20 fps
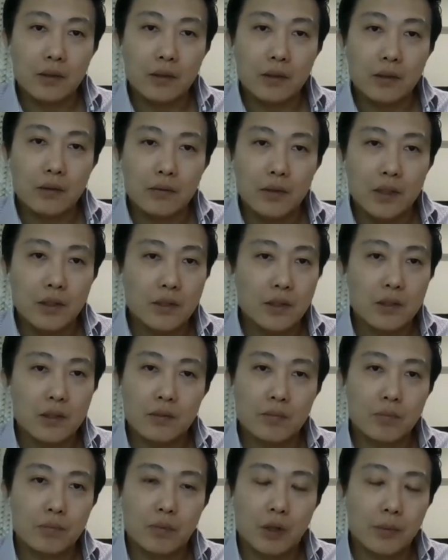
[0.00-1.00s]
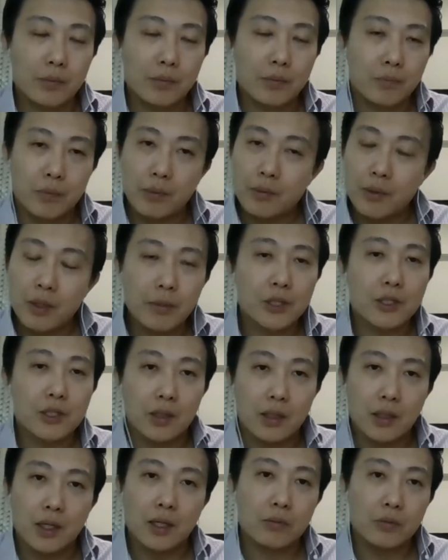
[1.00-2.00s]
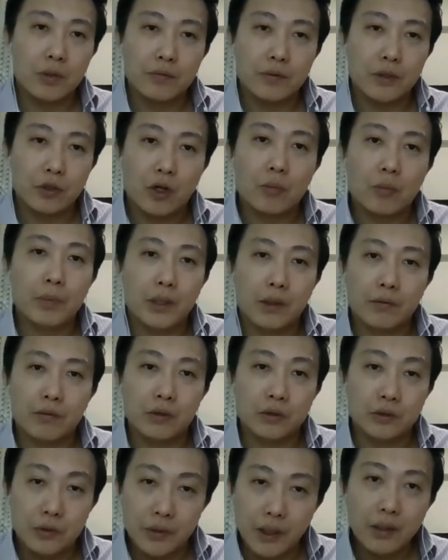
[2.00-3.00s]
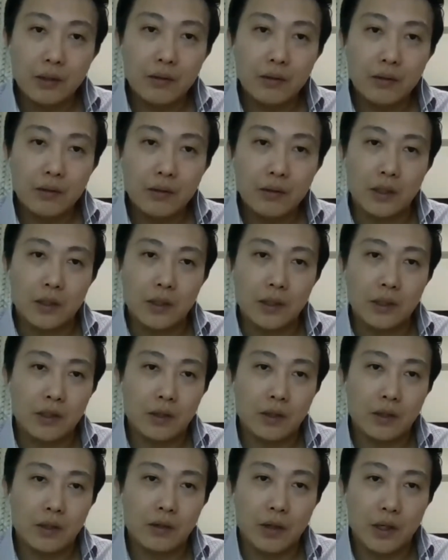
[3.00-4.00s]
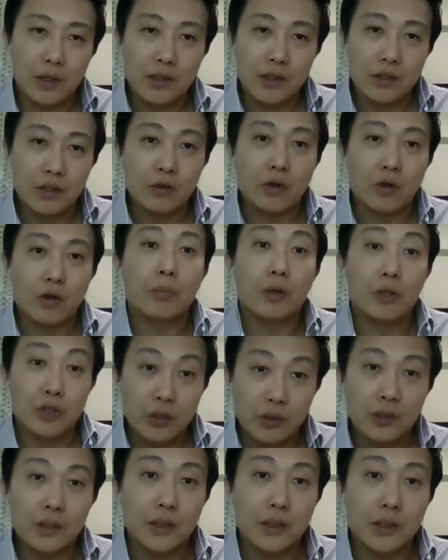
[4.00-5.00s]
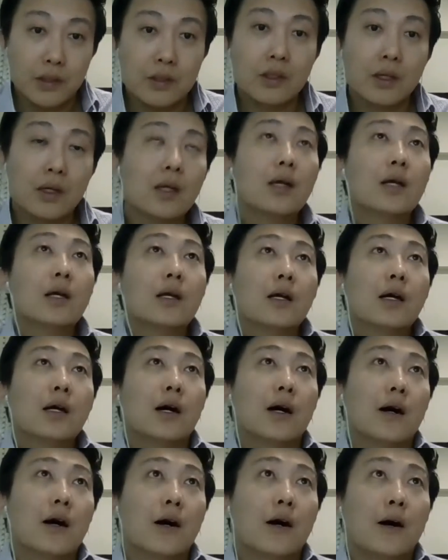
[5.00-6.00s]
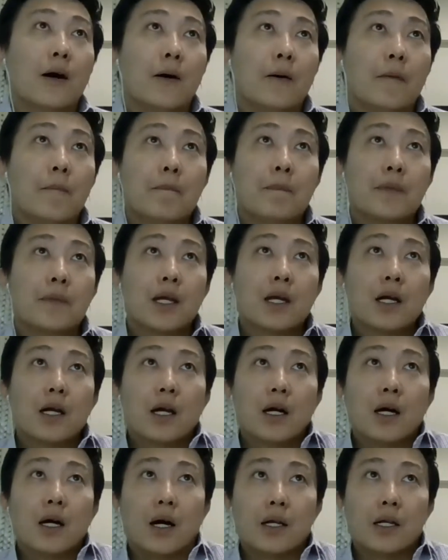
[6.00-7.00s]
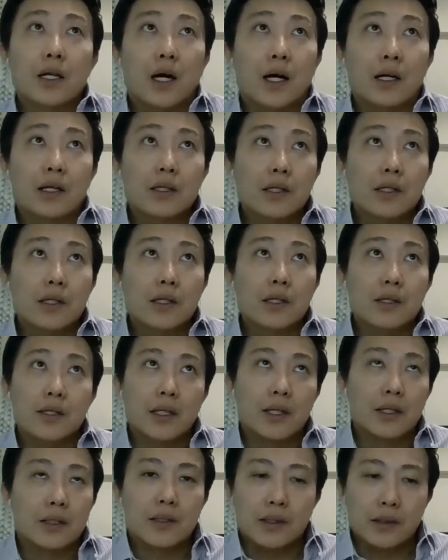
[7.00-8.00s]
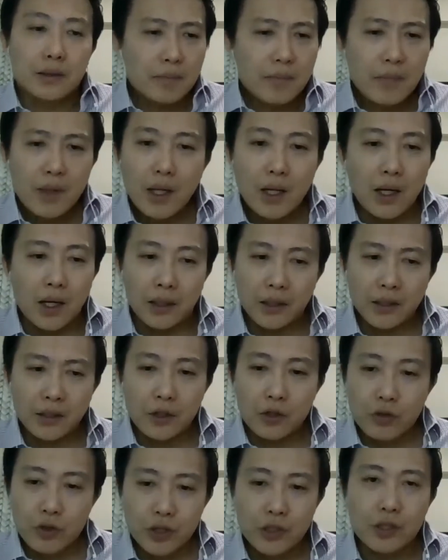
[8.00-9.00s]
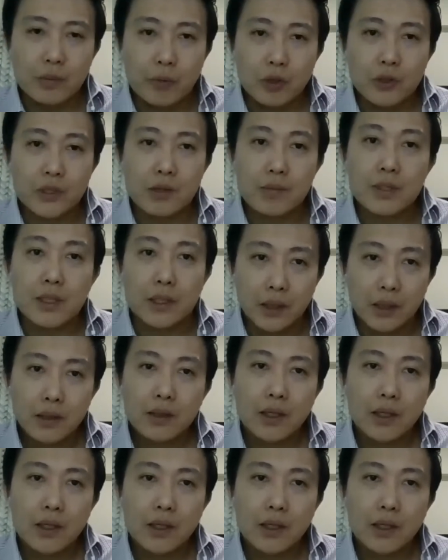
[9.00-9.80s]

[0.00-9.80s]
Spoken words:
this is pretty much in line with the topic for today, right? Turning crisis into opportunities. I think other than that, I think the usual support schemes are there.